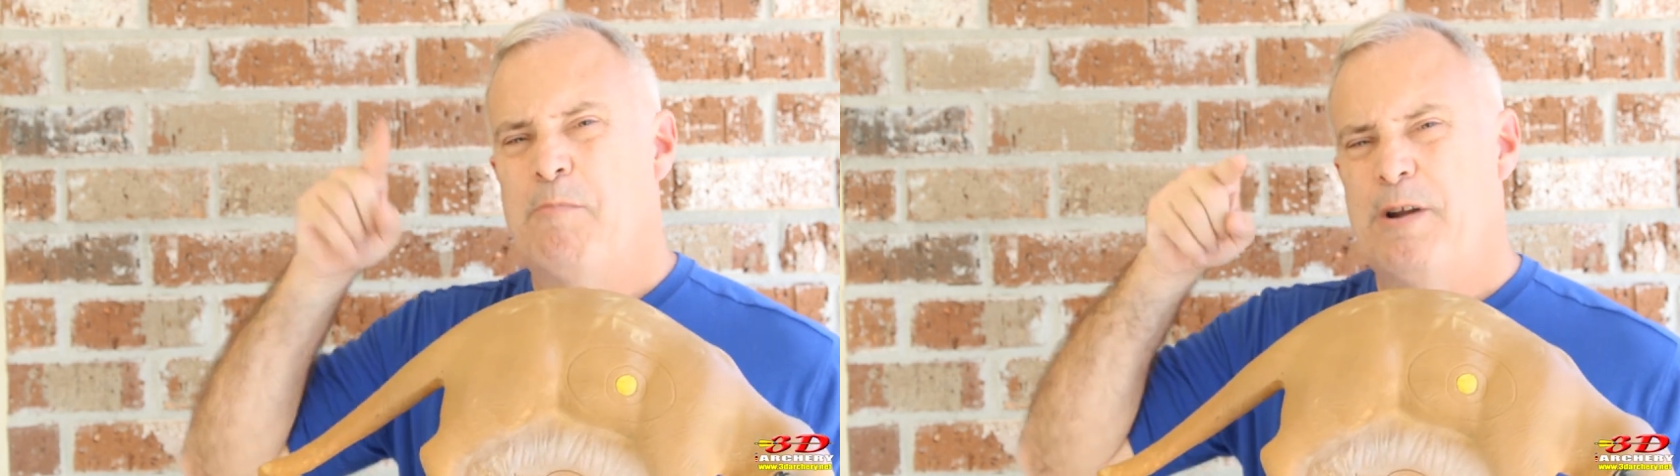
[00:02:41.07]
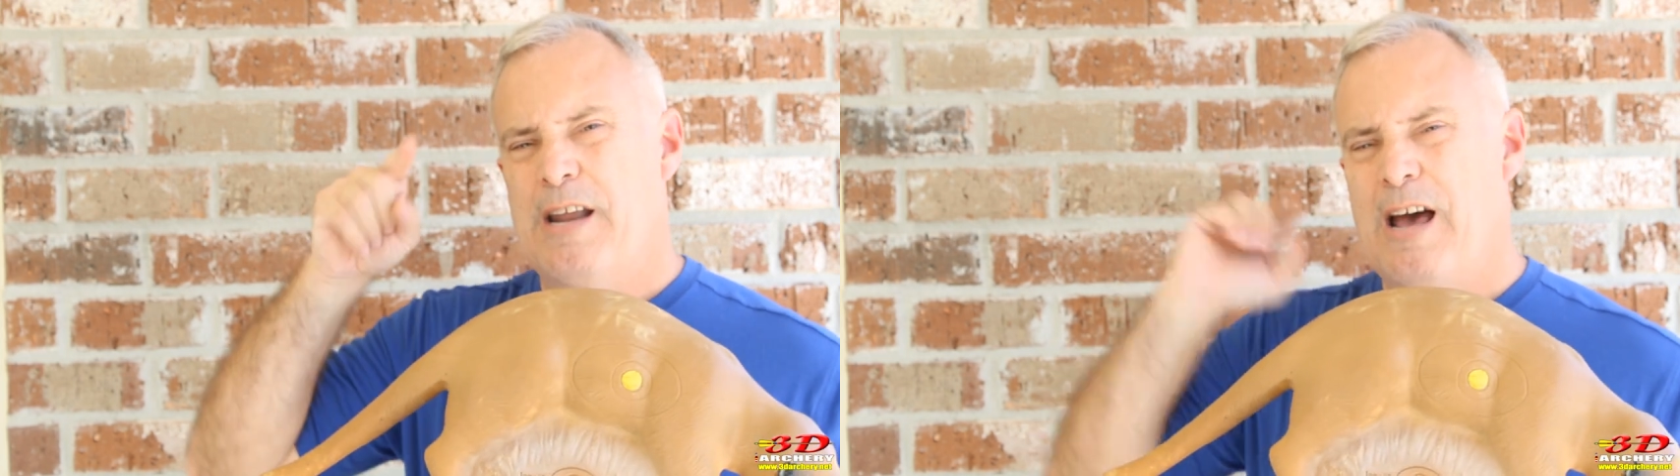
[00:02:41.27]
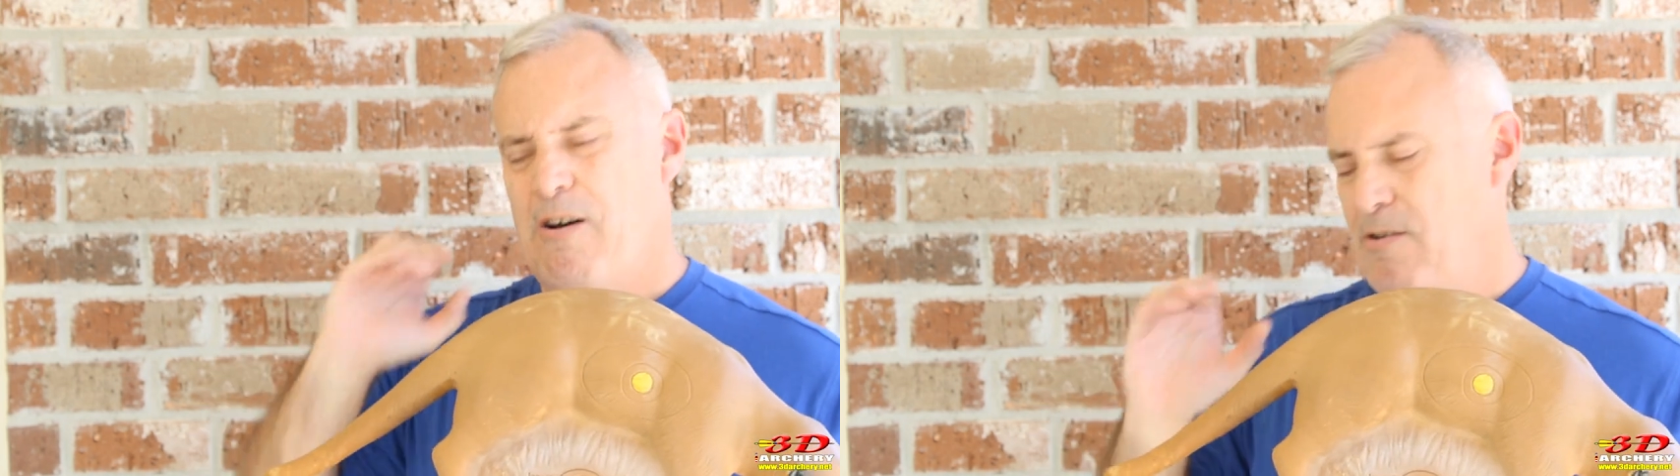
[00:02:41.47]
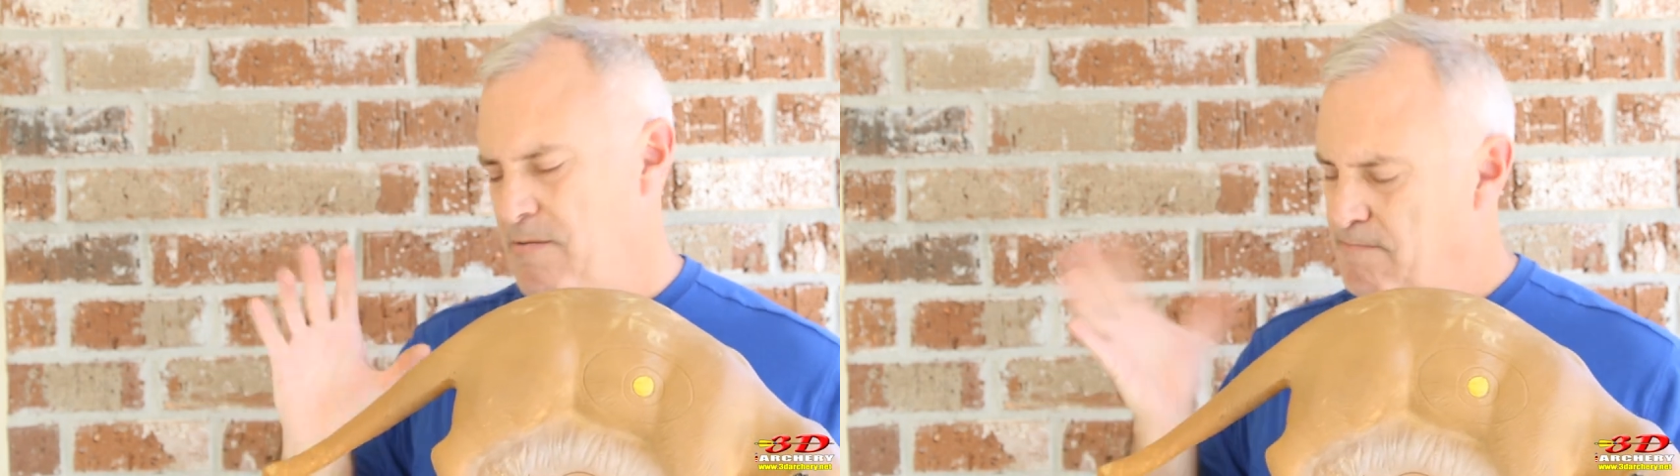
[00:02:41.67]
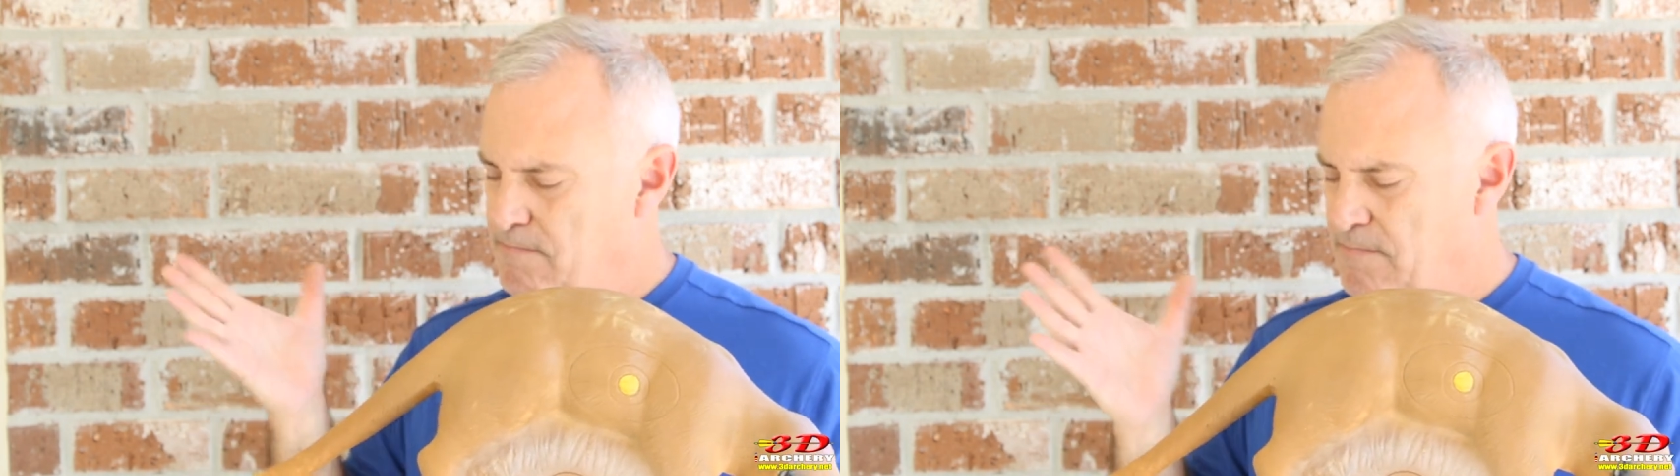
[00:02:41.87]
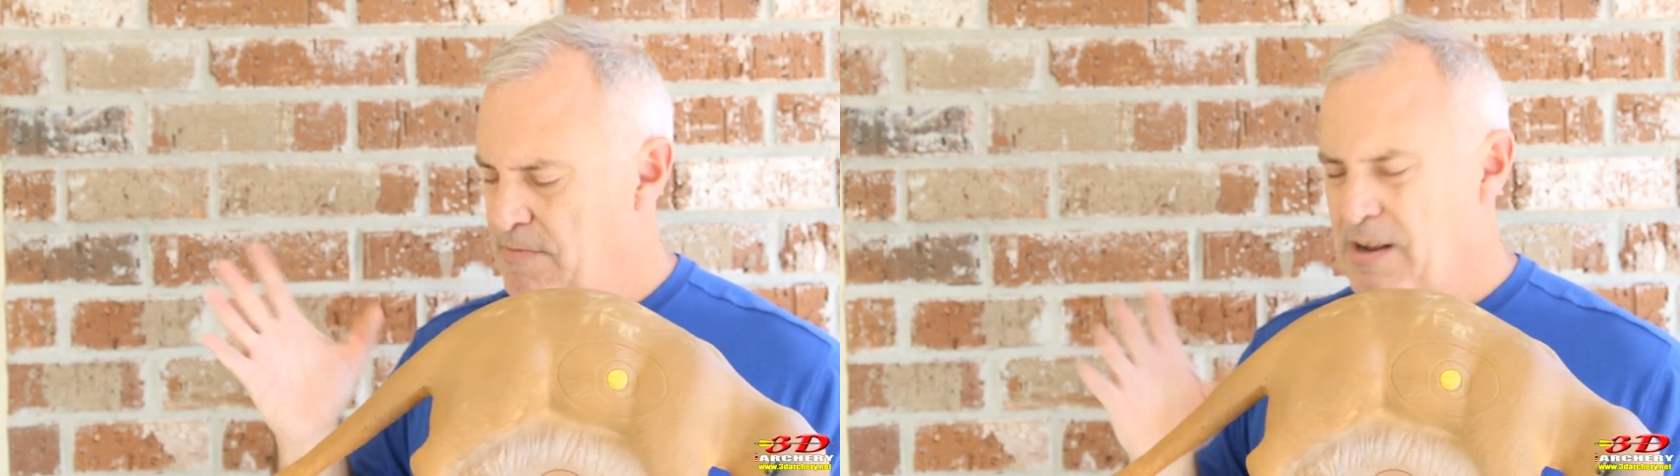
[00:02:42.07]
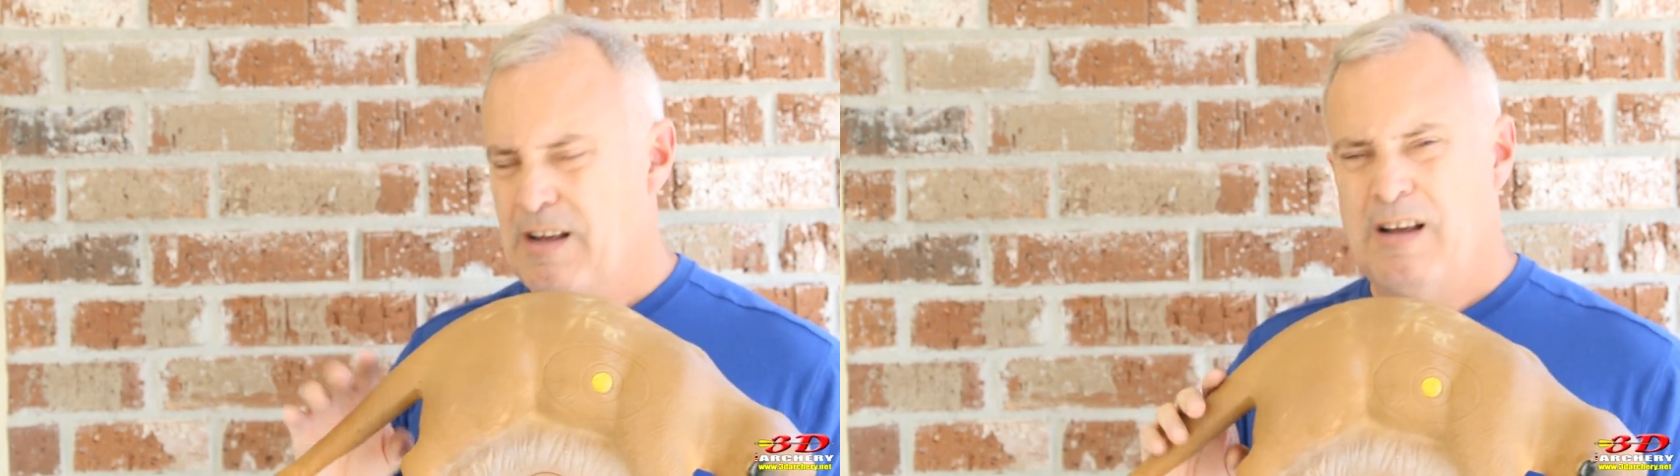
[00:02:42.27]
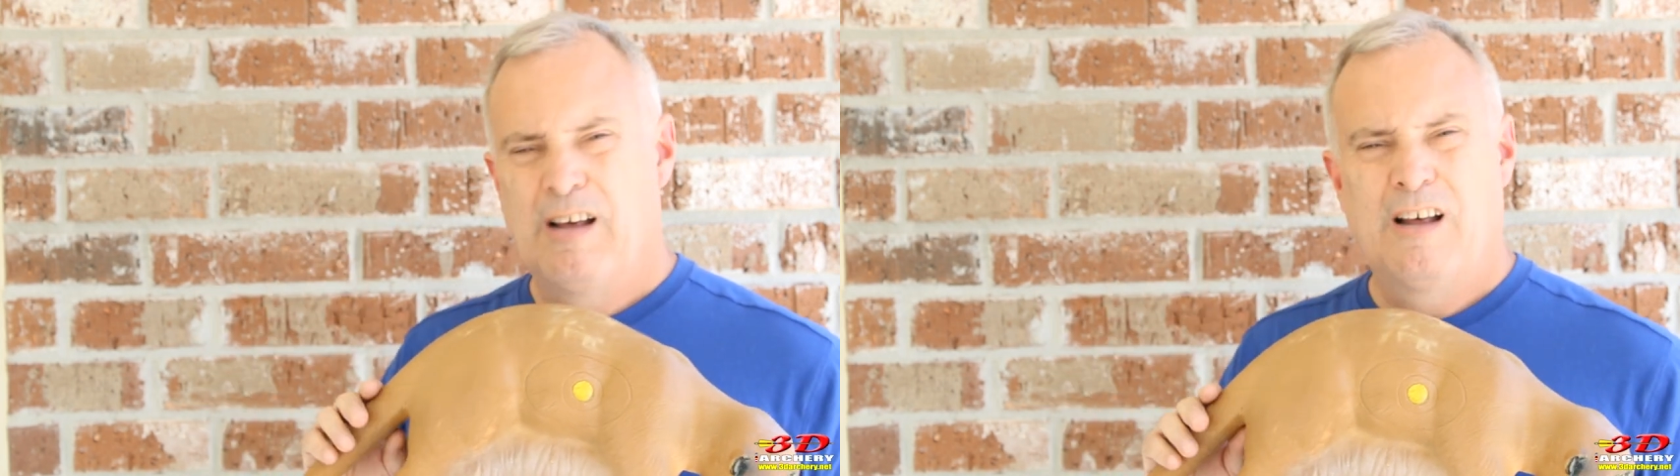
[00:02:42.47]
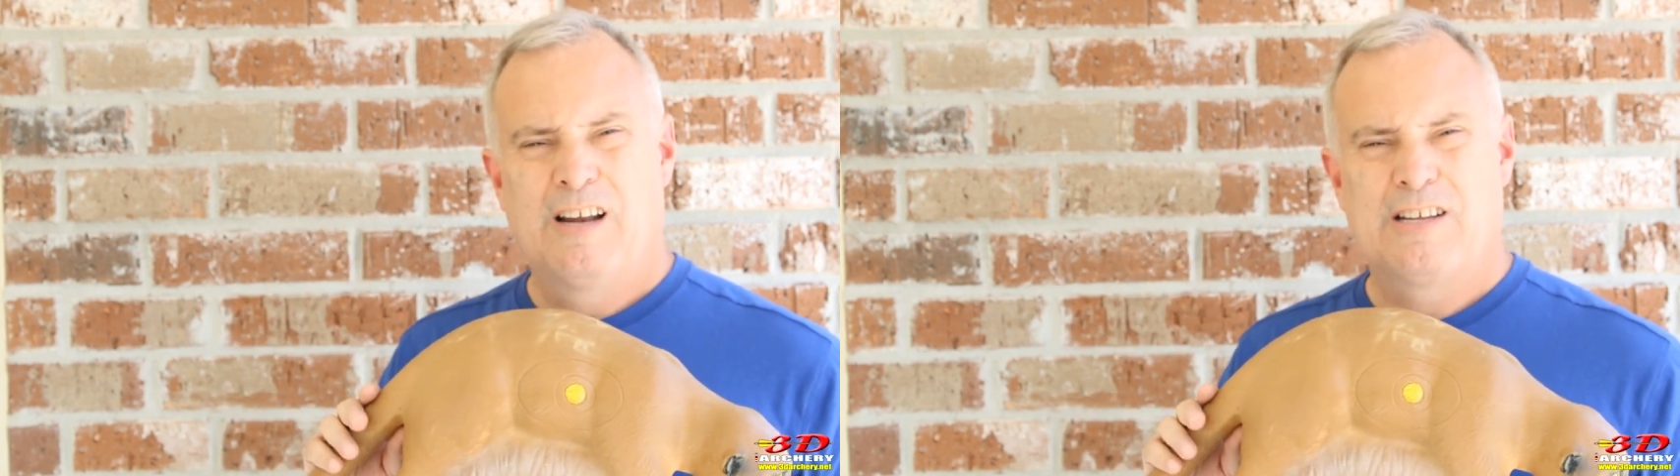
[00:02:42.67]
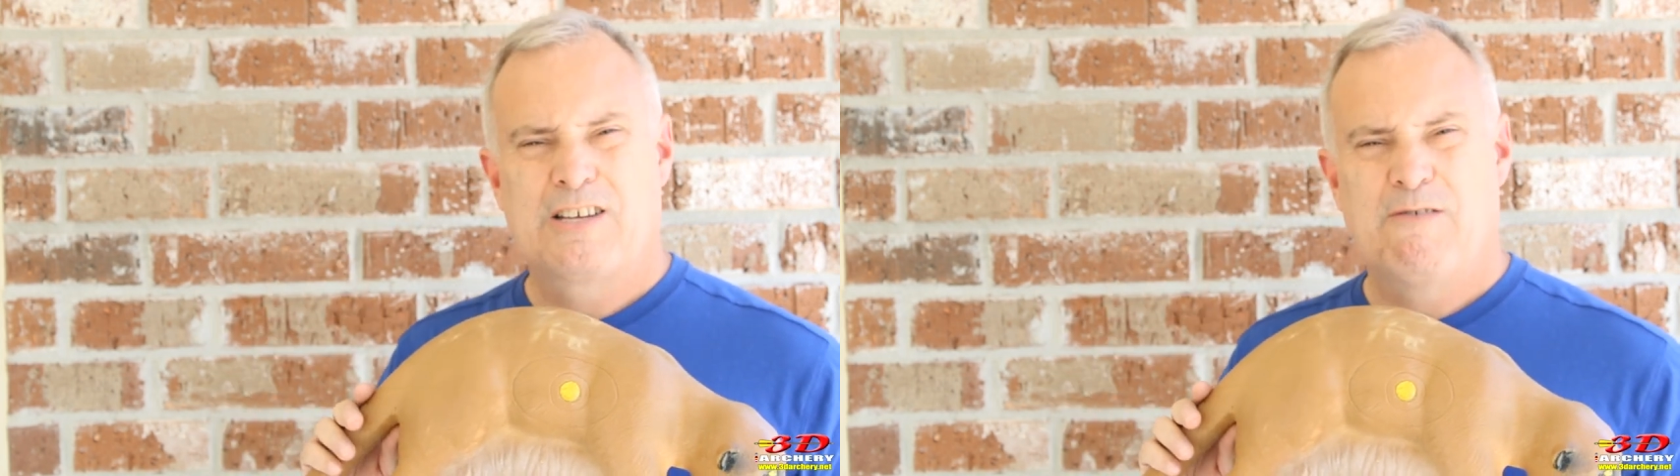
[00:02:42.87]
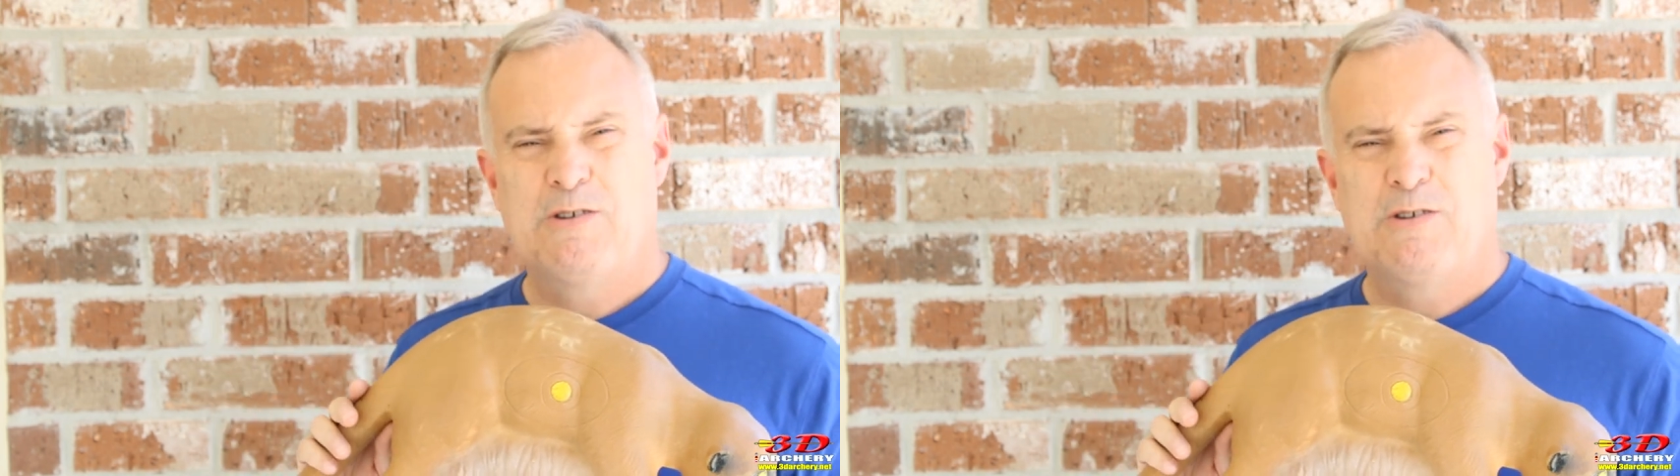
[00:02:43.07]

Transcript: But now, let's give